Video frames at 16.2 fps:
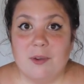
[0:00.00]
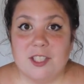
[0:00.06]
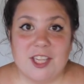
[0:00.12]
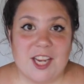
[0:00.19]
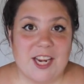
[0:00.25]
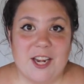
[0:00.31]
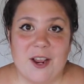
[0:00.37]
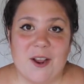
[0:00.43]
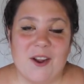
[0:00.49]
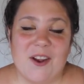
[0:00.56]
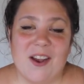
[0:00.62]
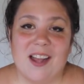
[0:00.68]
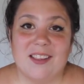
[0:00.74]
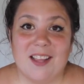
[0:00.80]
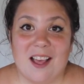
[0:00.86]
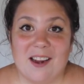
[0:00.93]
which I know
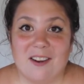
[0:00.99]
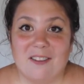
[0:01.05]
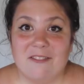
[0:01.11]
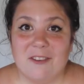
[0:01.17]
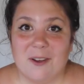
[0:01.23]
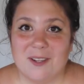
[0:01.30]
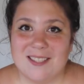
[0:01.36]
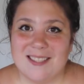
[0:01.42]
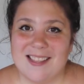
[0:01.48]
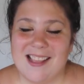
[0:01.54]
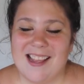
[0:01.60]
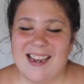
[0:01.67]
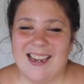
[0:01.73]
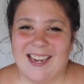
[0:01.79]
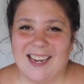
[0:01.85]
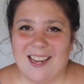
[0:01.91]
a lot of folks in the
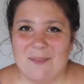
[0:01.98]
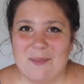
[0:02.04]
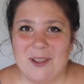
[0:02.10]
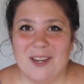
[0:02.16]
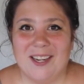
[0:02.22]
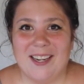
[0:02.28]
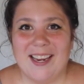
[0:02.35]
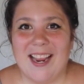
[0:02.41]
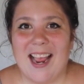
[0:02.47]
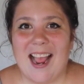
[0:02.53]
knitting community